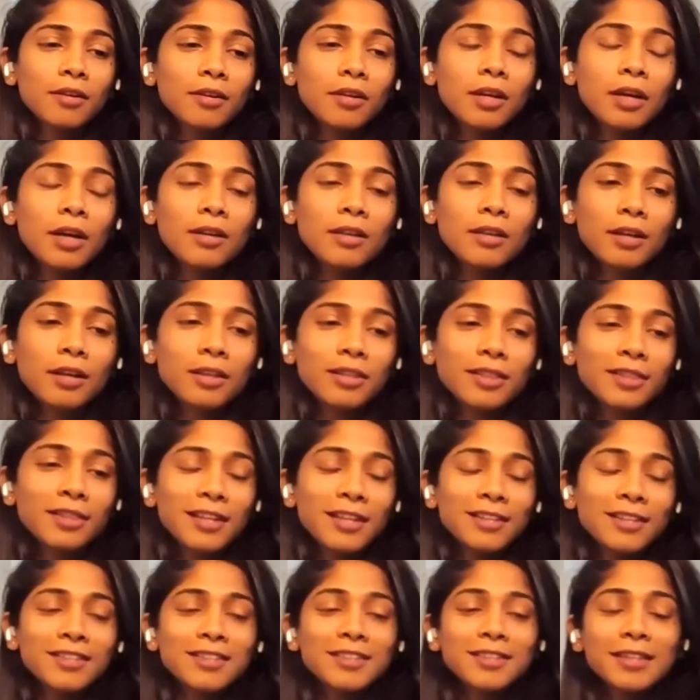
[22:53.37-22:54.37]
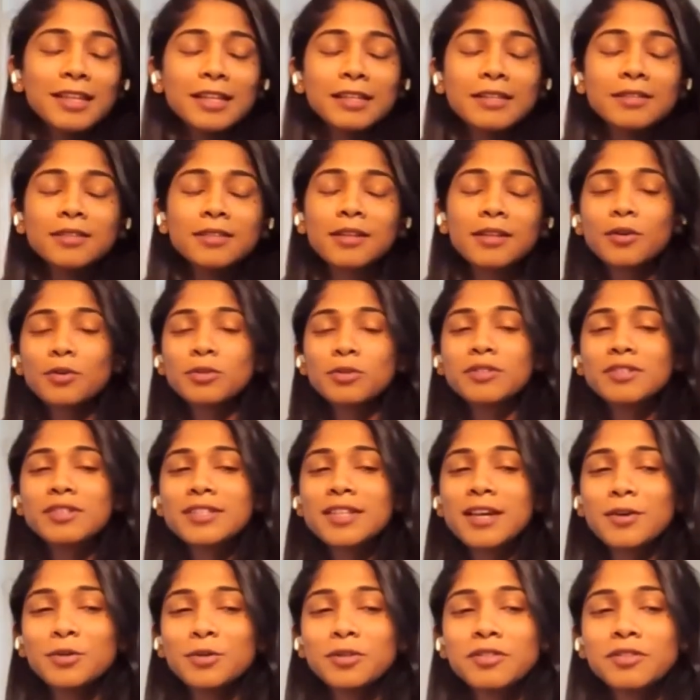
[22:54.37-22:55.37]
Yeah, that
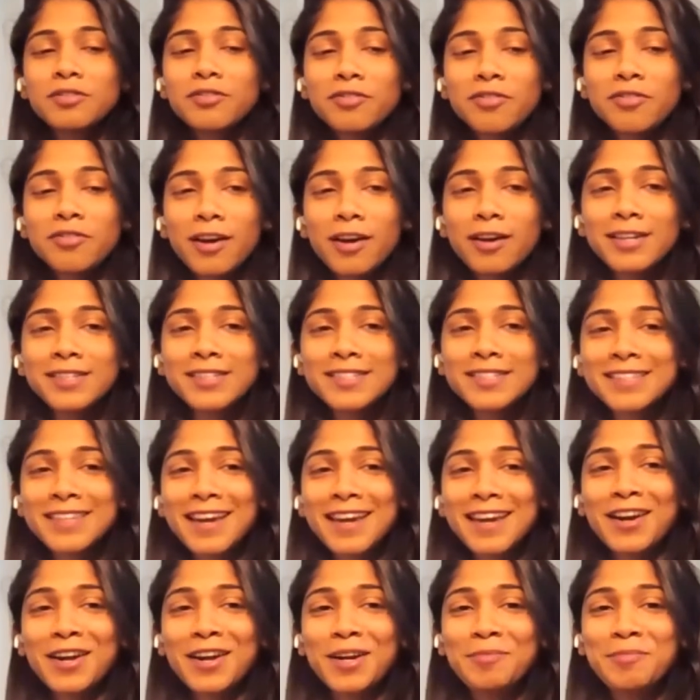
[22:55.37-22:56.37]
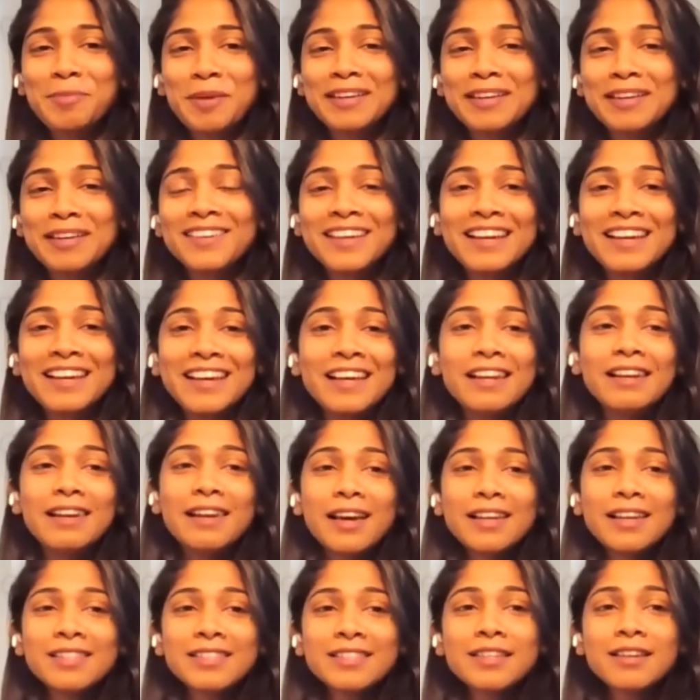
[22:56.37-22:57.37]
sounds very scary. But
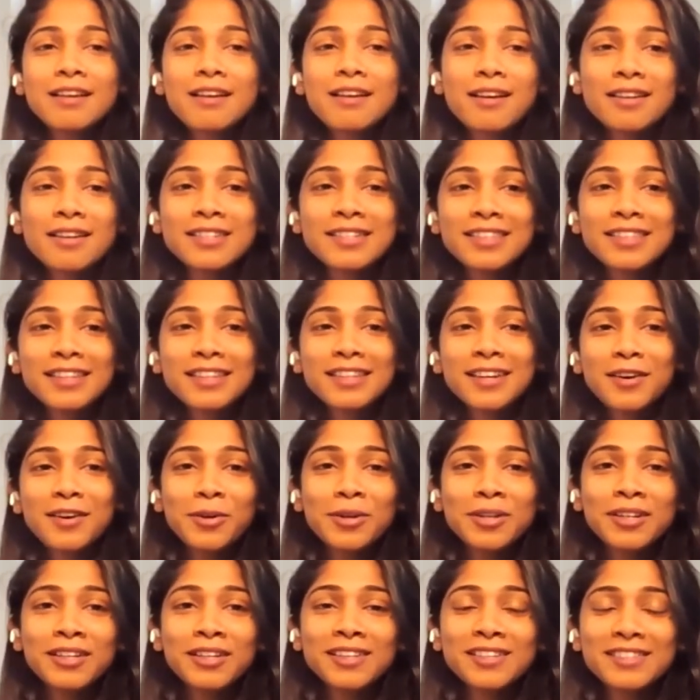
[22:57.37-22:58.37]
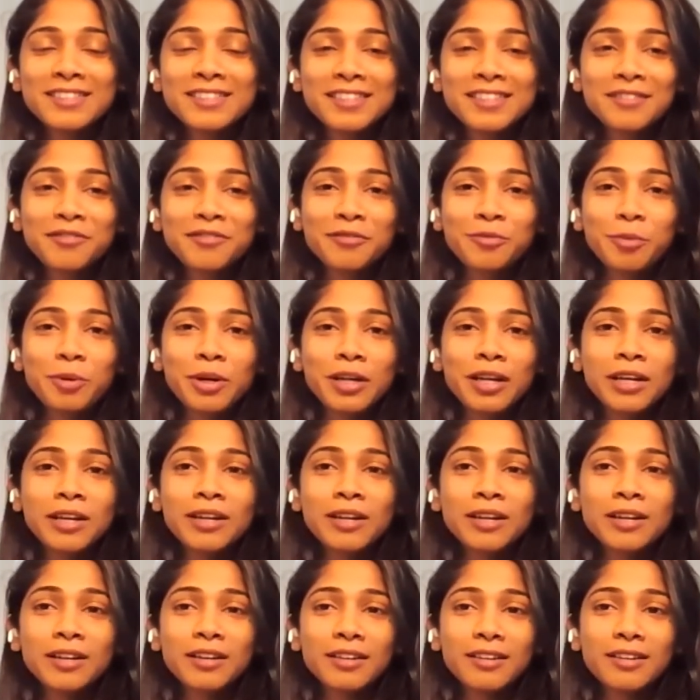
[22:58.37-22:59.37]
let's ask the audience if
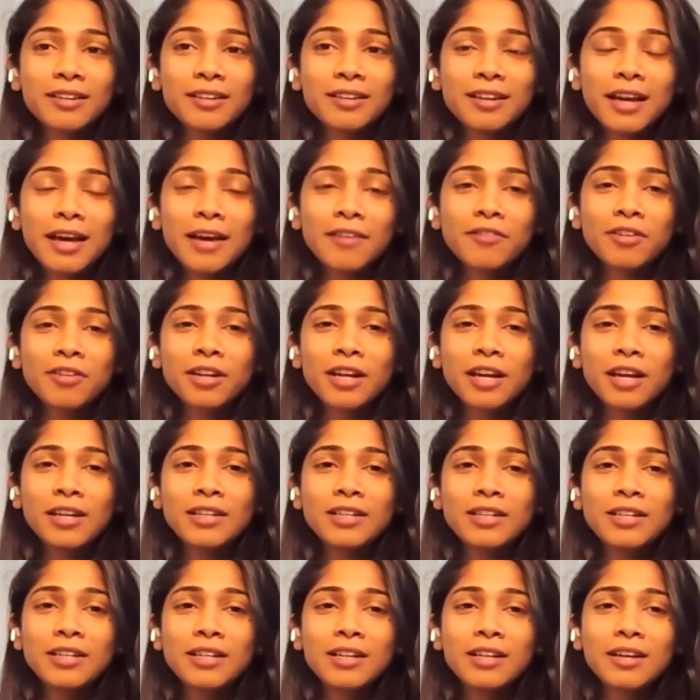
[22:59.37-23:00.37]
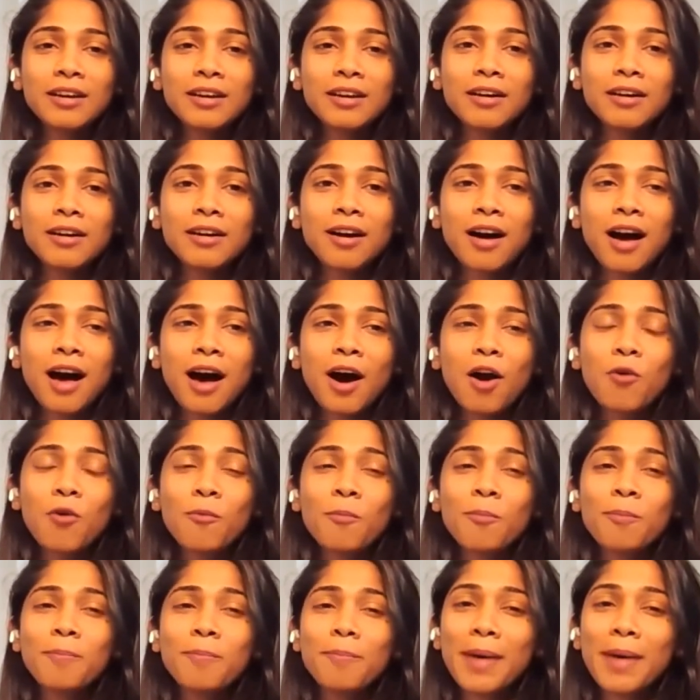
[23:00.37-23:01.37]
we have an idea
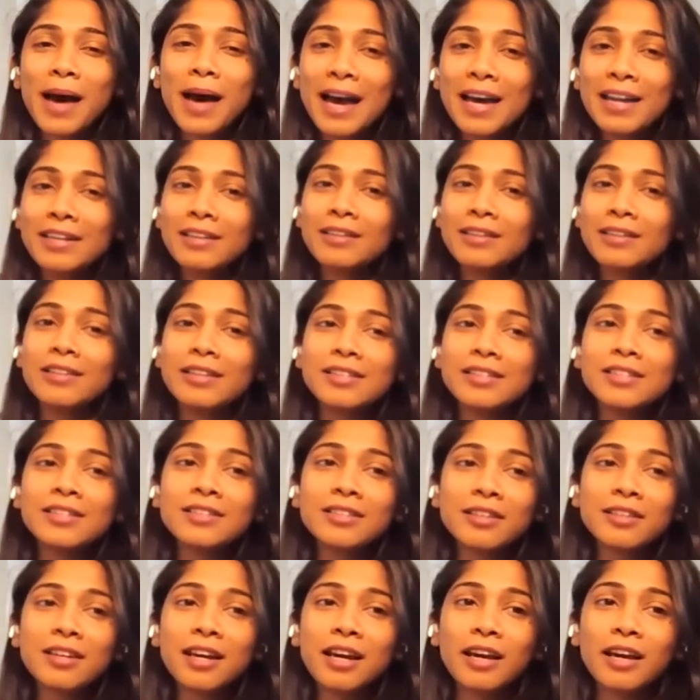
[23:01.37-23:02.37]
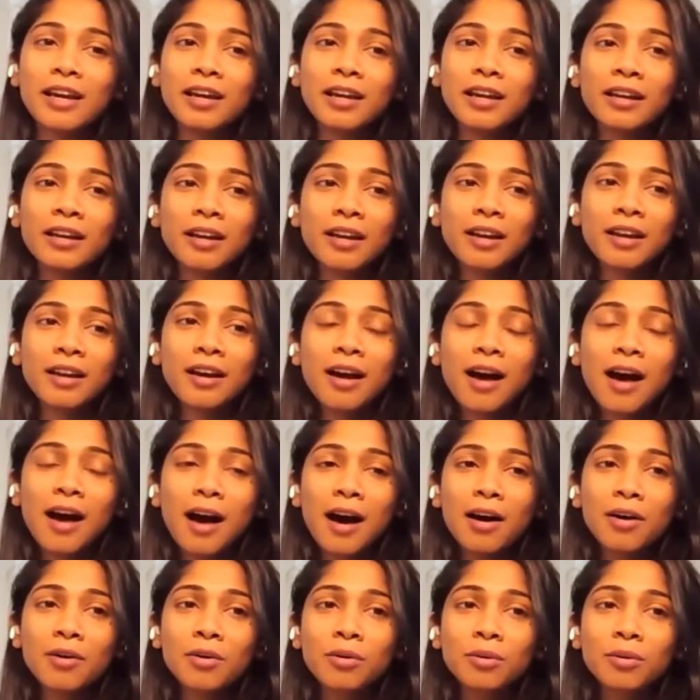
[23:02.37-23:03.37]
how bad it is today,
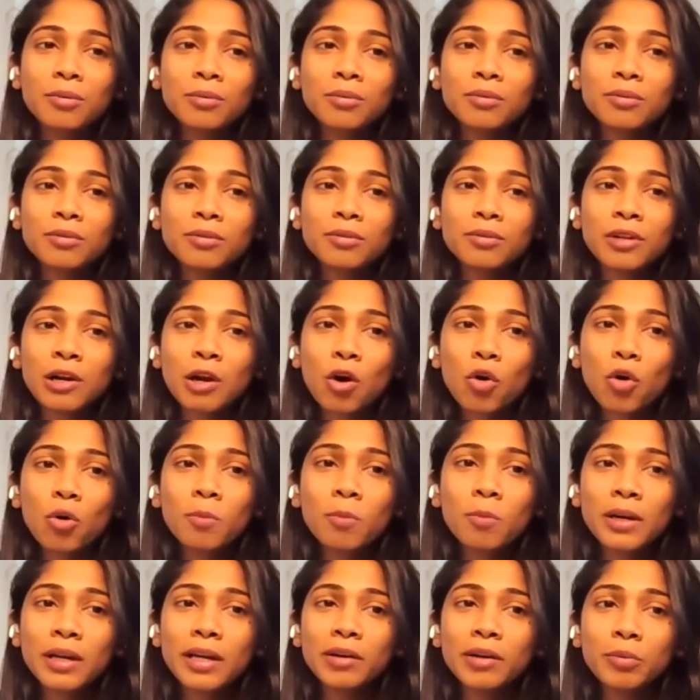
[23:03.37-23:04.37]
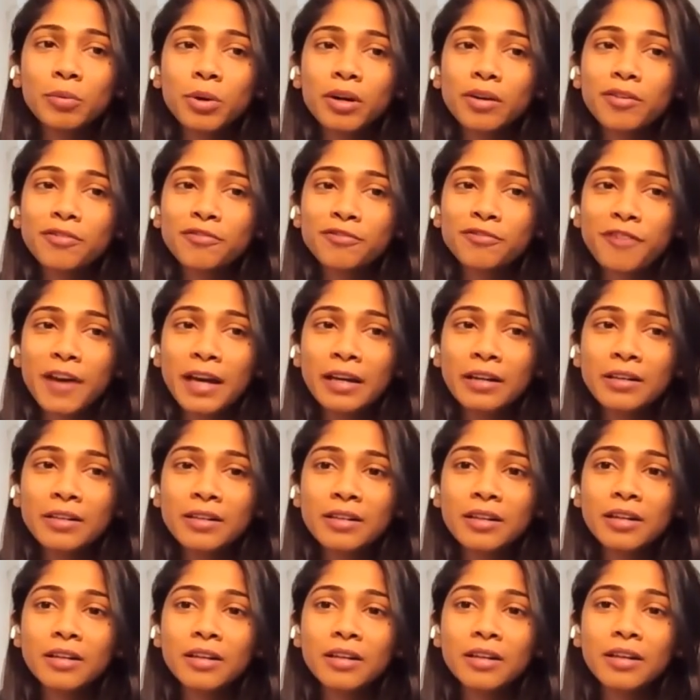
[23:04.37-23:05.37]
how globally we're
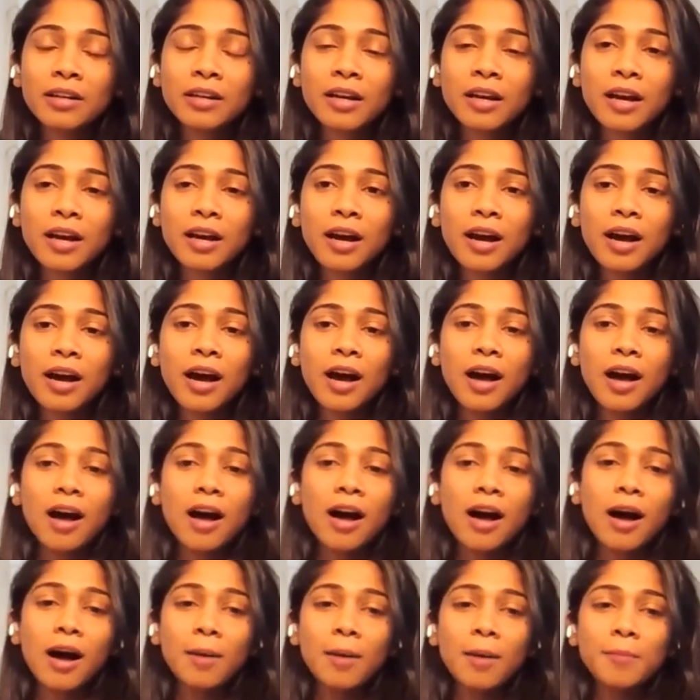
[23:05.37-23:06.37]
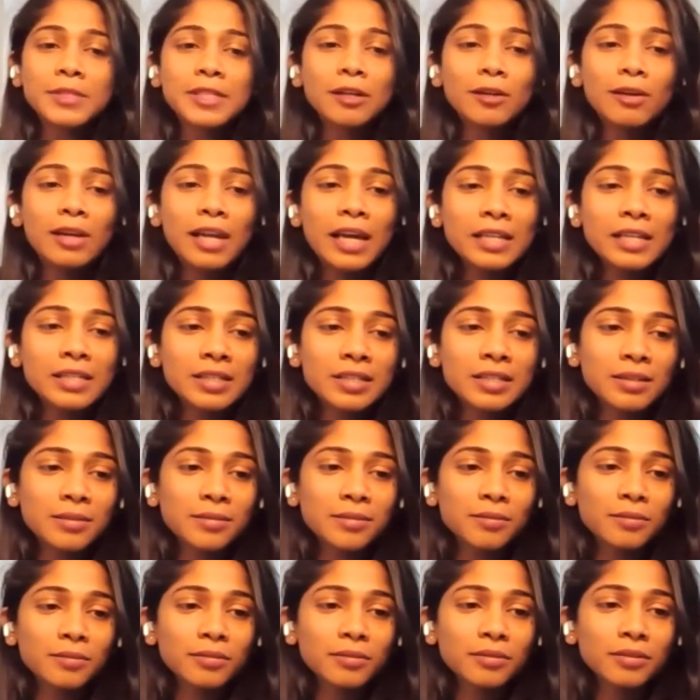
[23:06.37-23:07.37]
affected. So let's
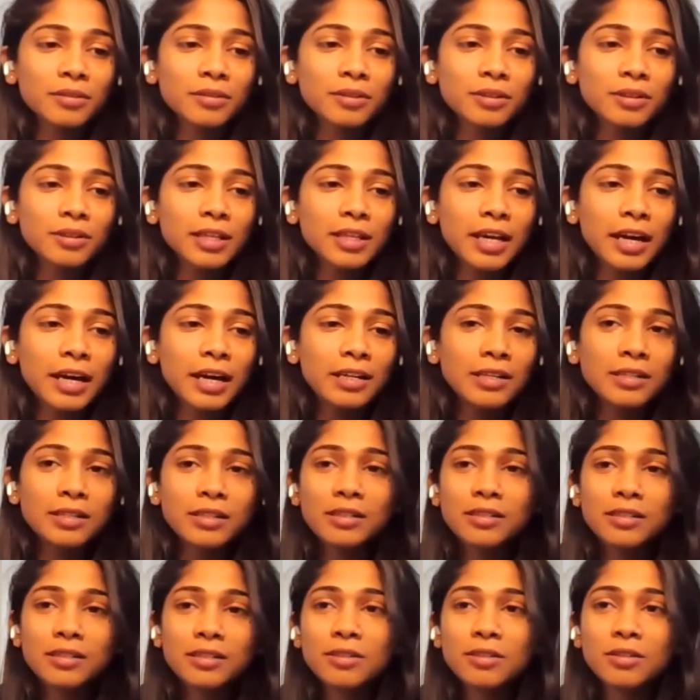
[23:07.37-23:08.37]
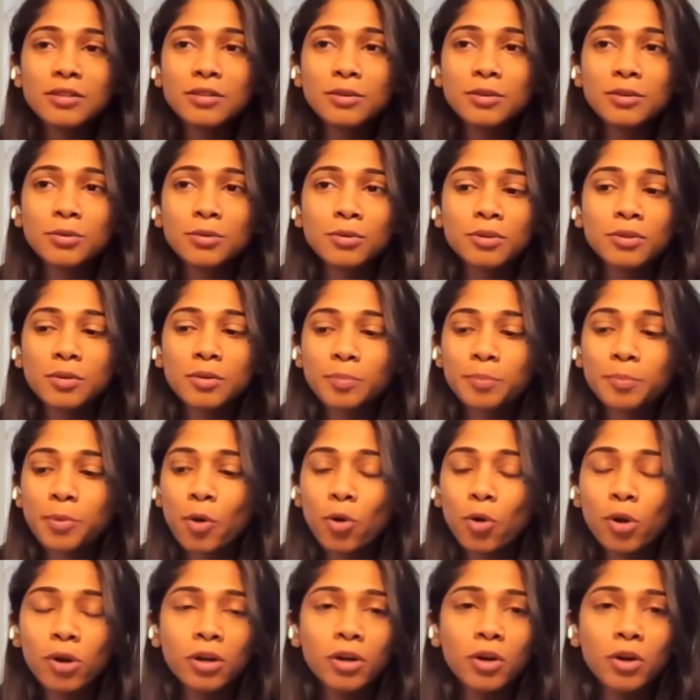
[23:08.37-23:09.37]
get to the
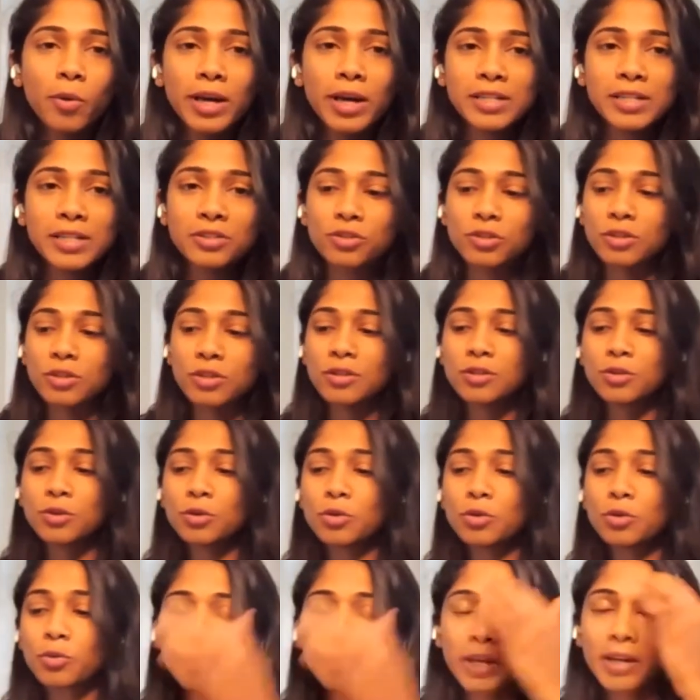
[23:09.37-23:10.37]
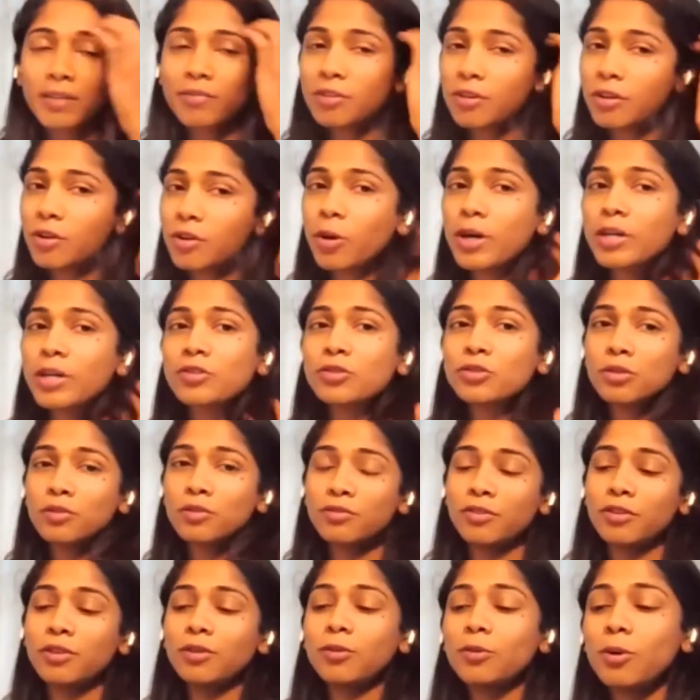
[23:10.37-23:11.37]
poll question too. We have a question
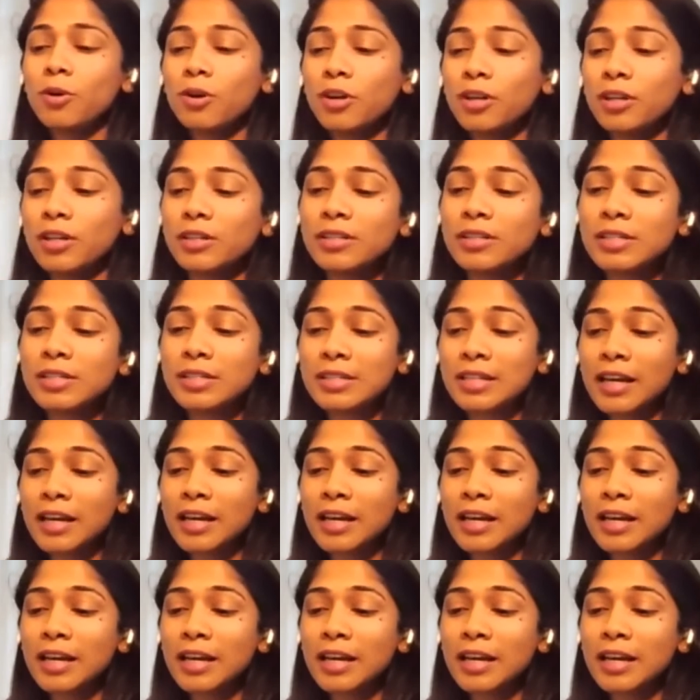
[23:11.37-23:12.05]
for you, audience.